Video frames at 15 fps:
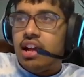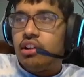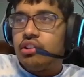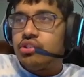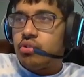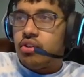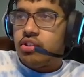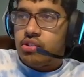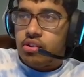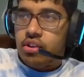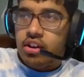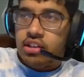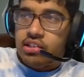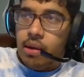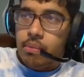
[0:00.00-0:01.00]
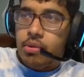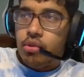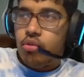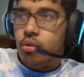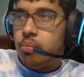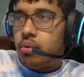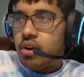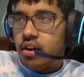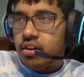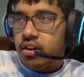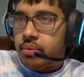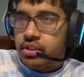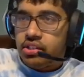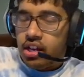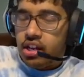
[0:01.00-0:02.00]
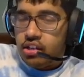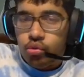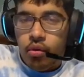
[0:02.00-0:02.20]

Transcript: Algeria is going to top the group 100%,